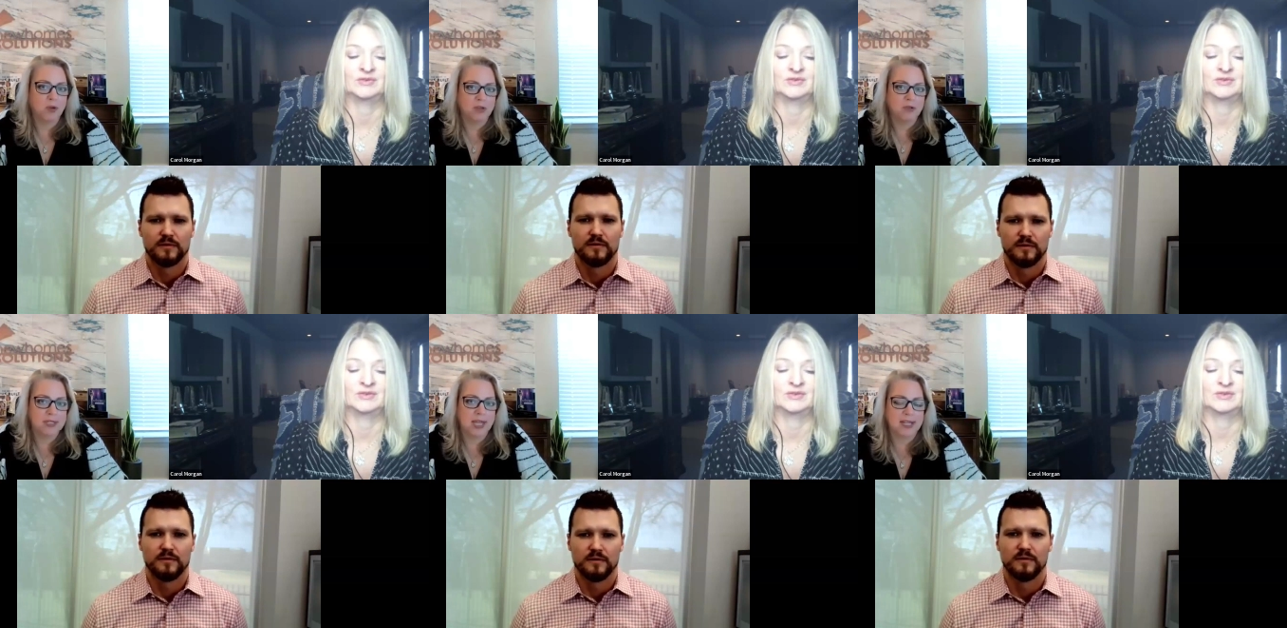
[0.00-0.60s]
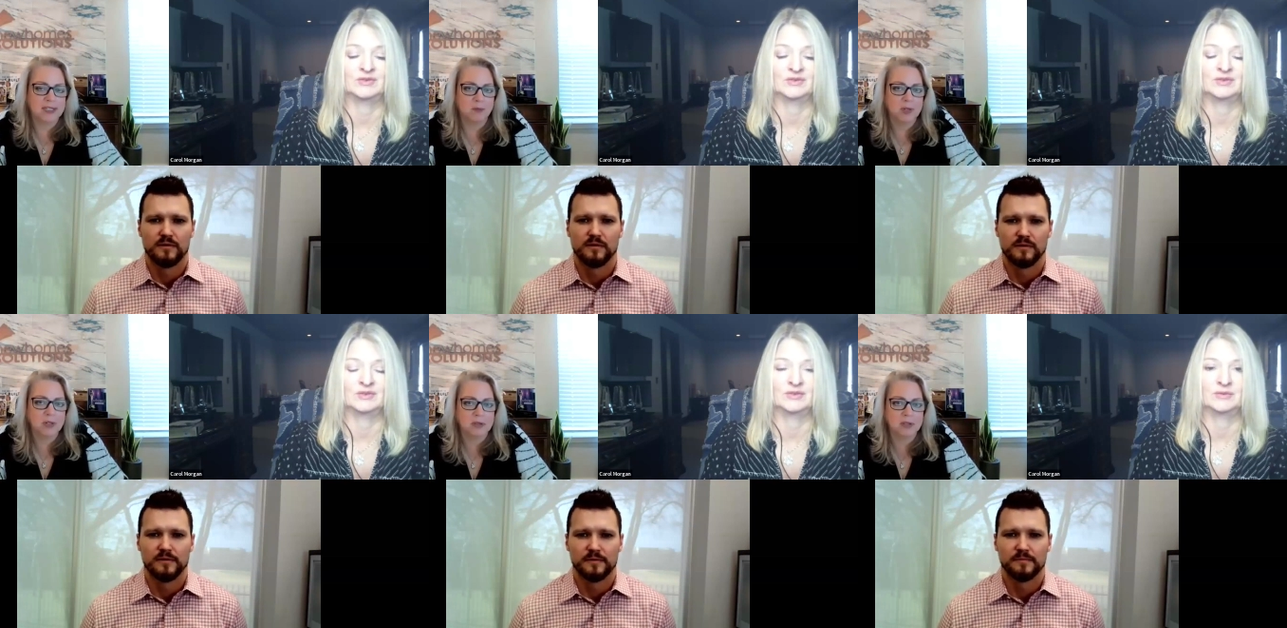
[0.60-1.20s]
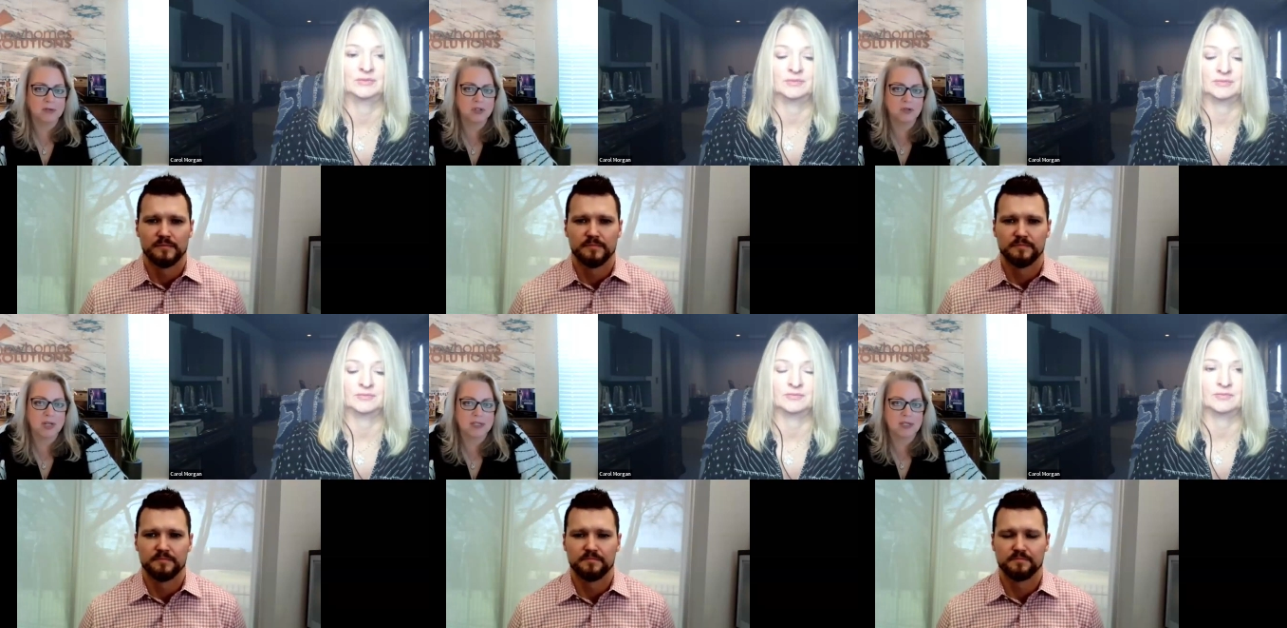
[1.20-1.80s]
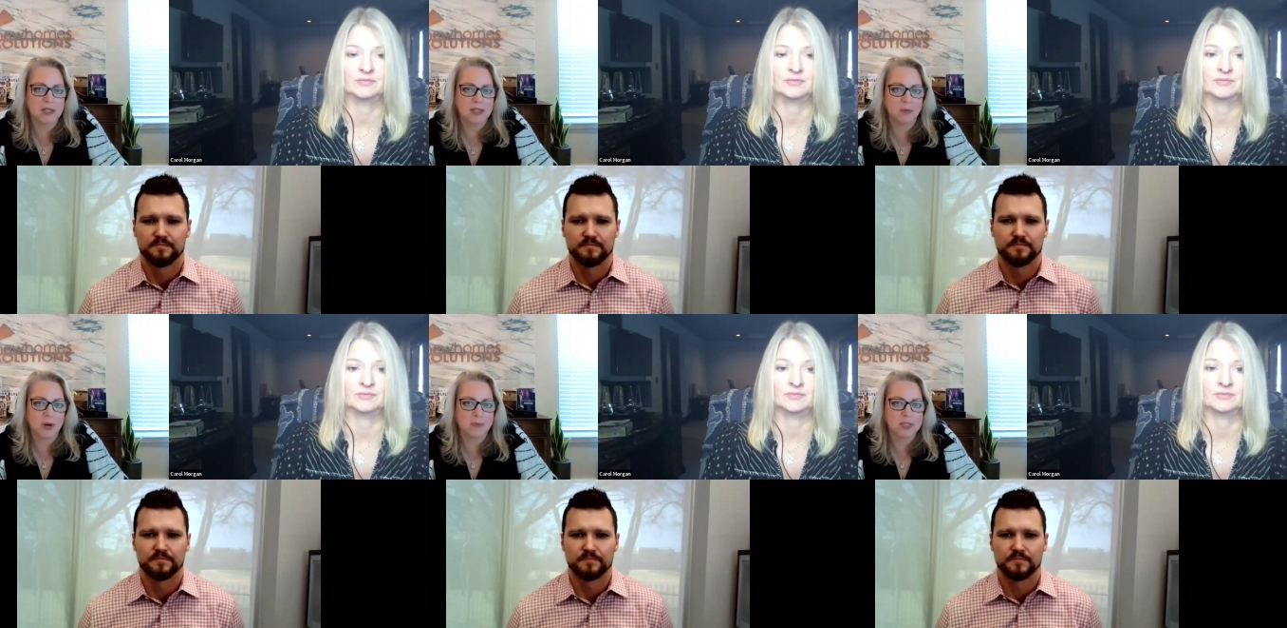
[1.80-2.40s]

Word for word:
Speaker 1: and then we use that to build those unique selling